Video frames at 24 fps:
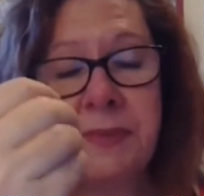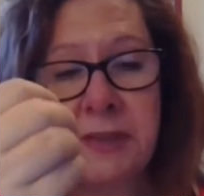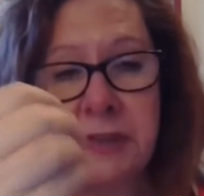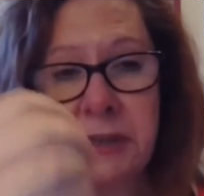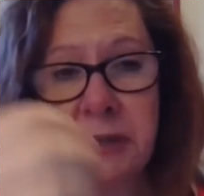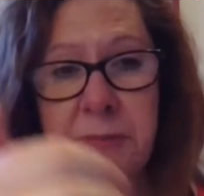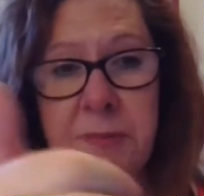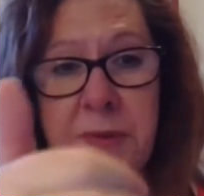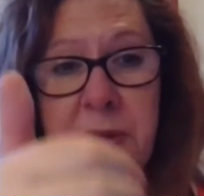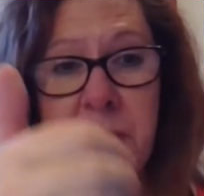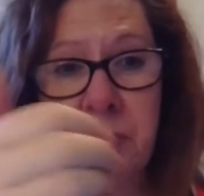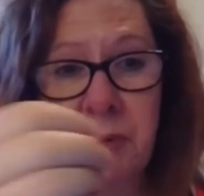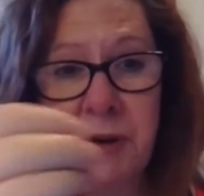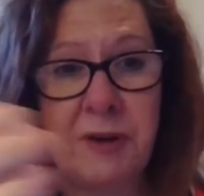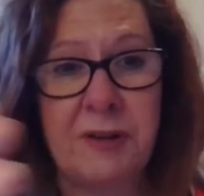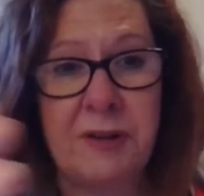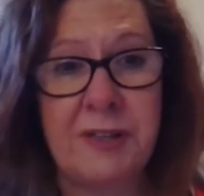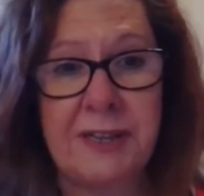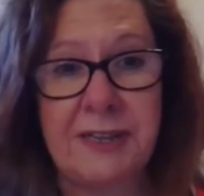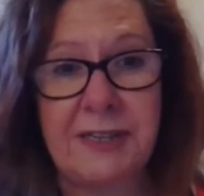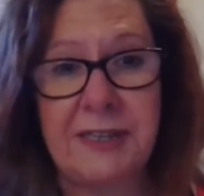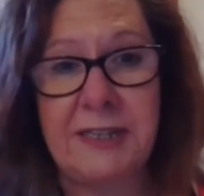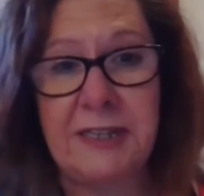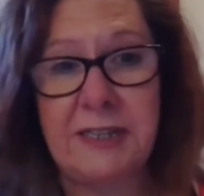could be where
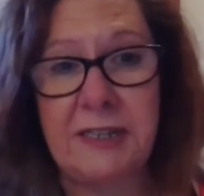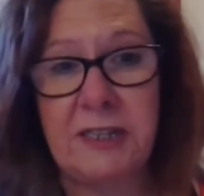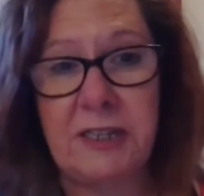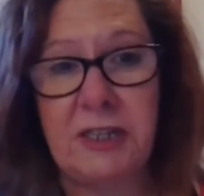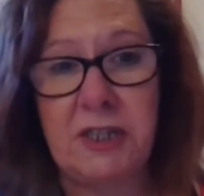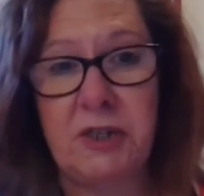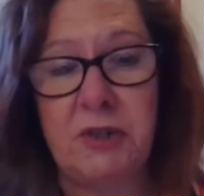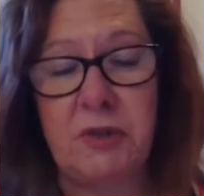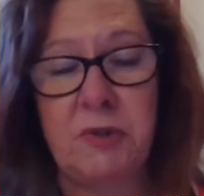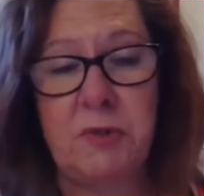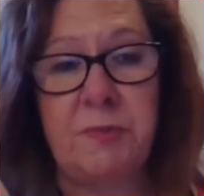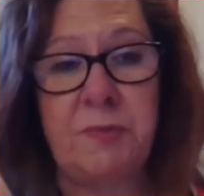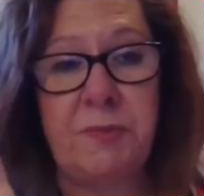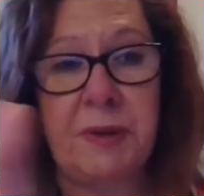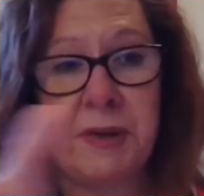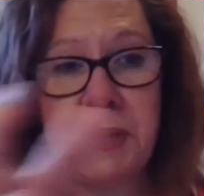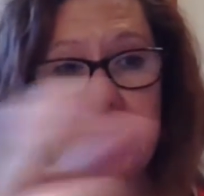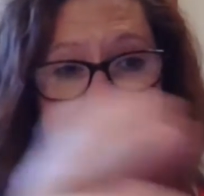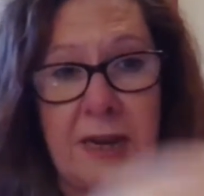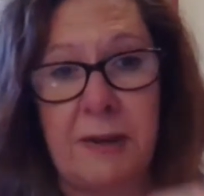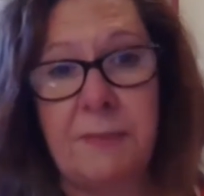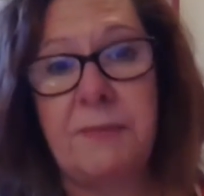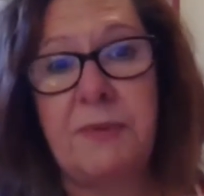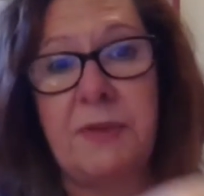they need to
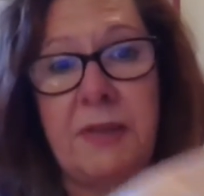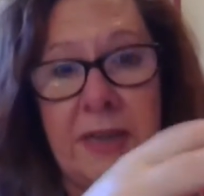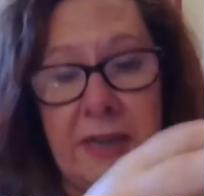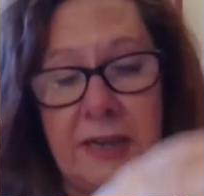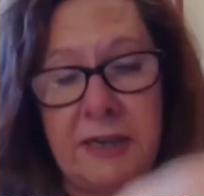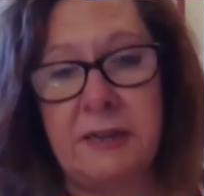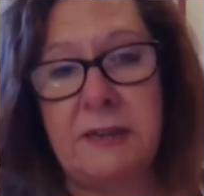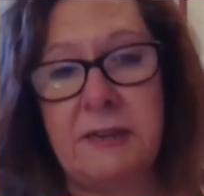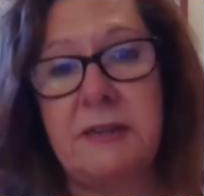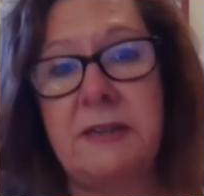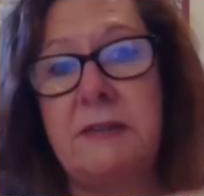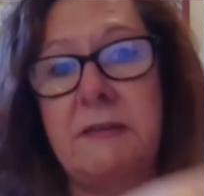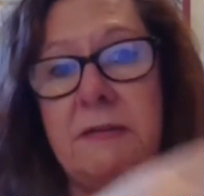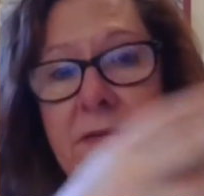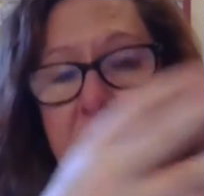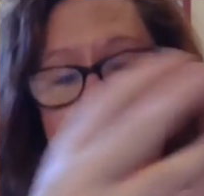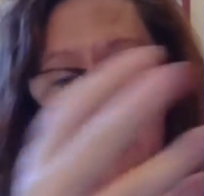pick up the